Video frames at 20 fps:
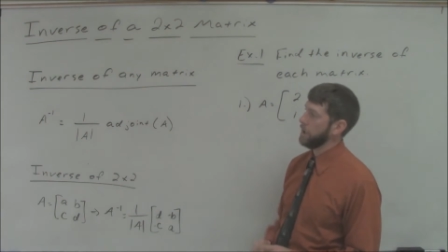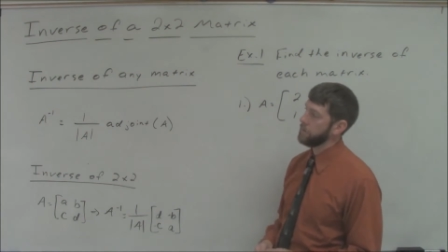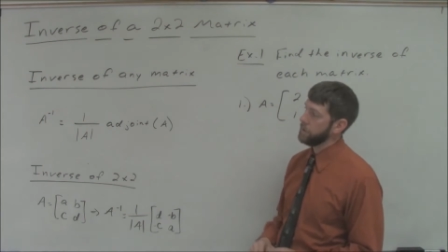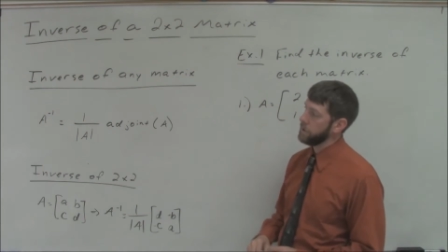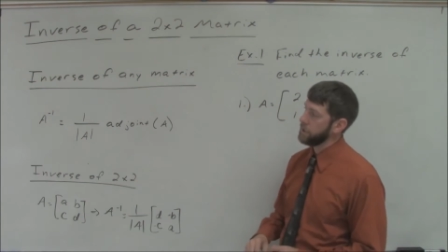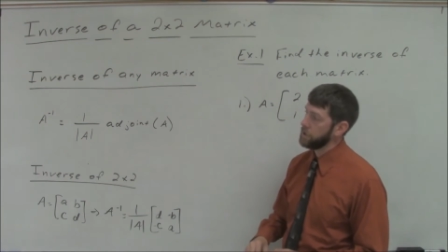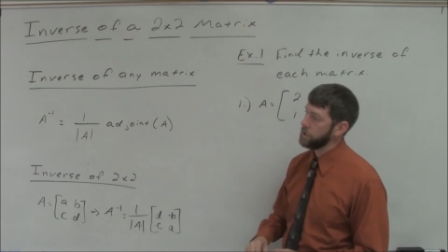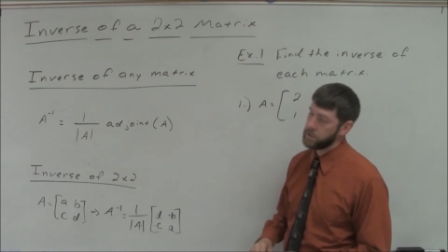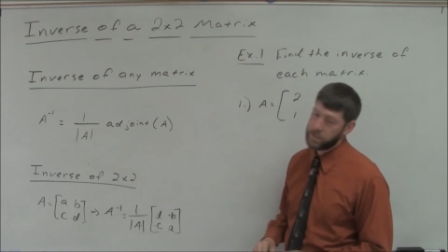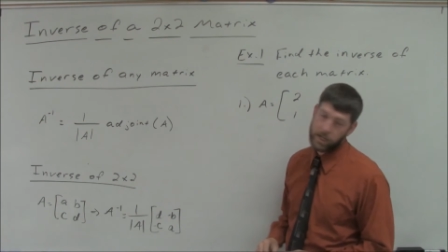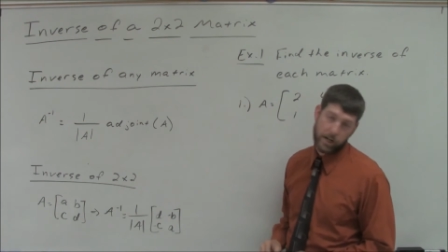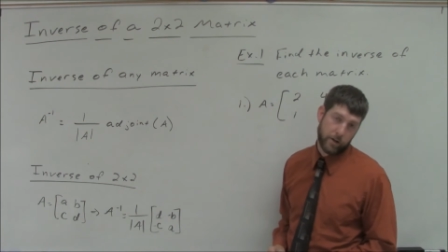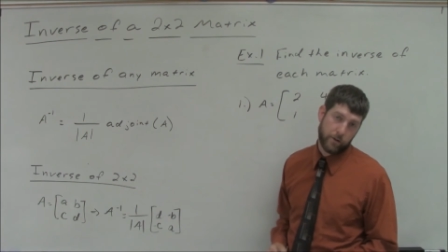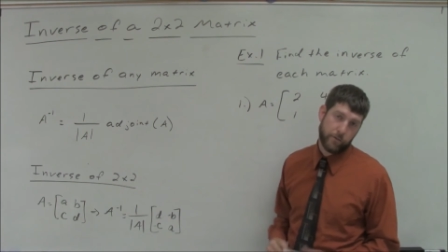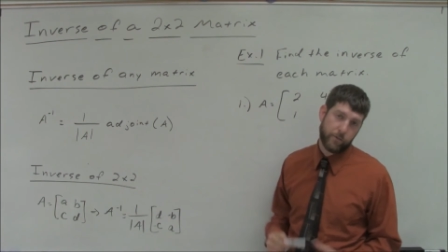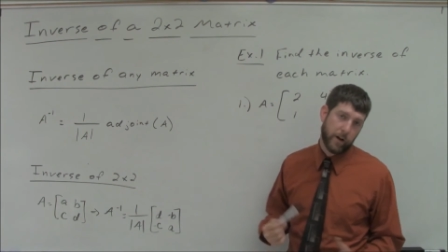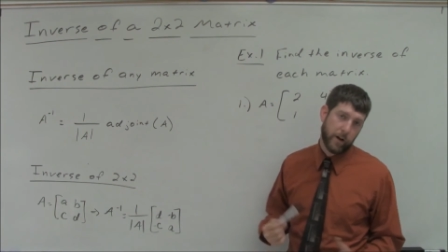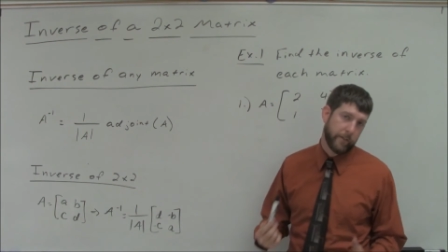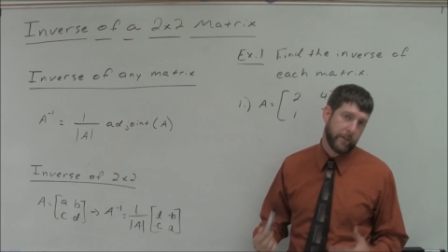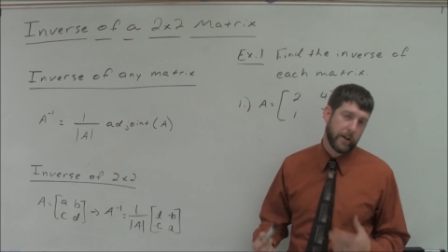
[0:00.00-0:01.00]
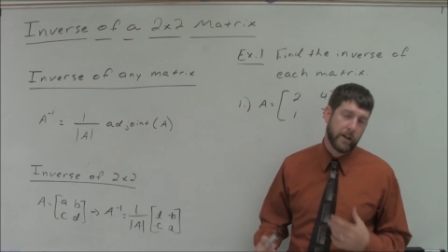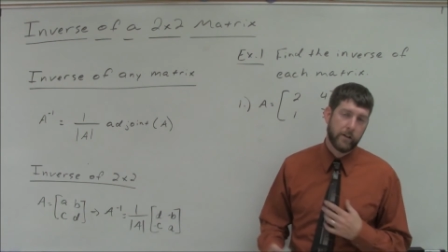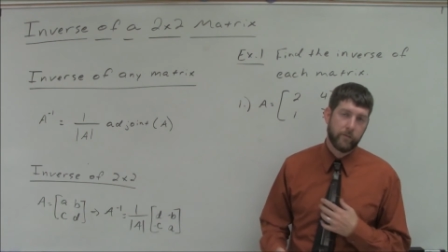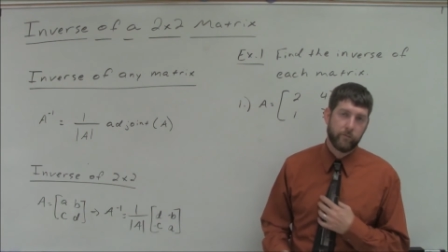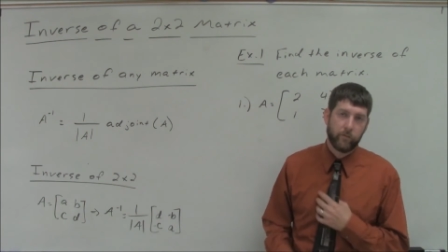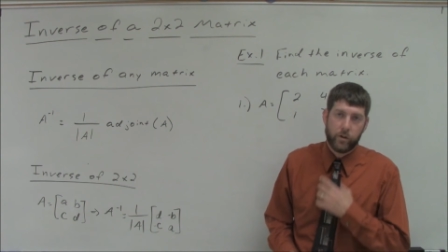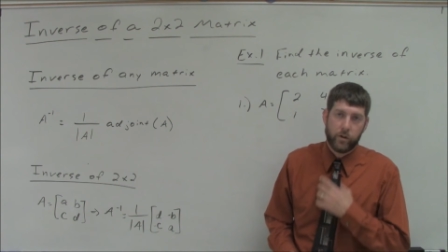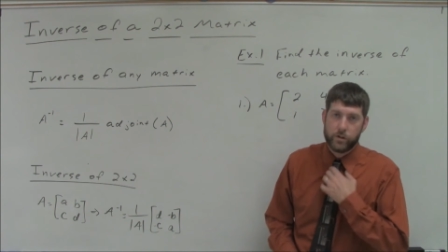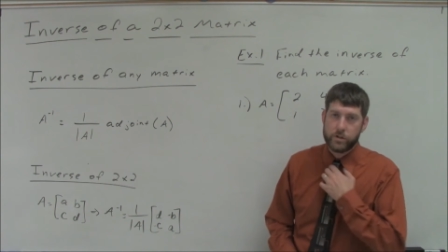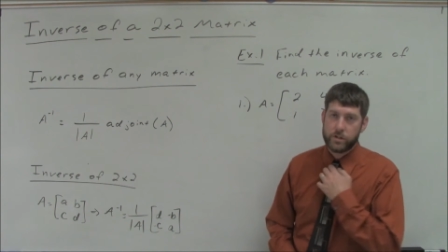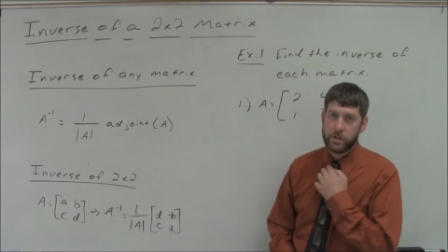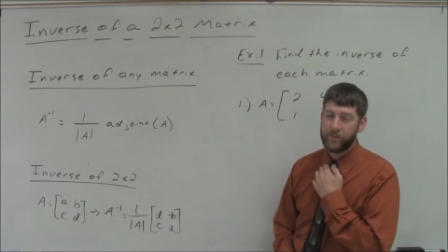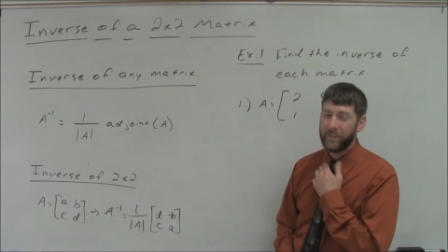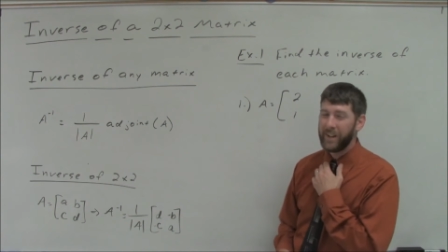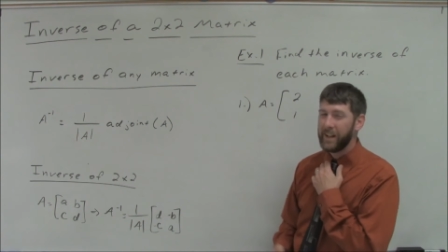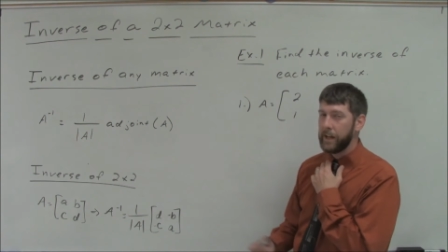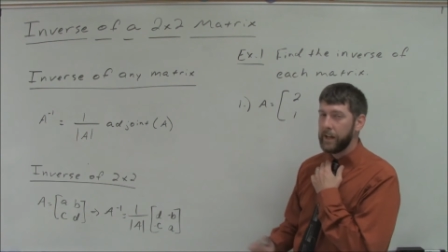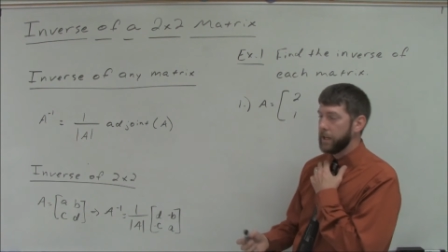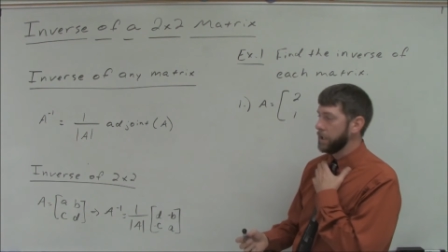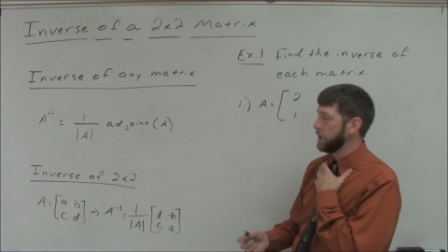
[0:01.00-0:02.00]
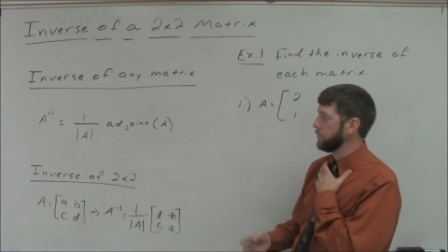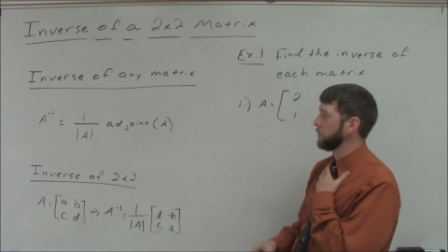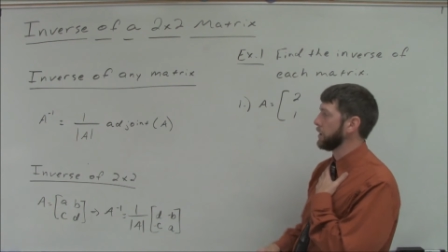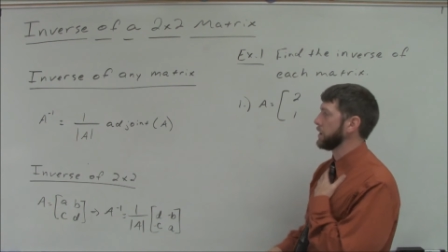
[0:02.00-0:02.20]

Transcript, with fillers: have it. Here's how you find the inverse of any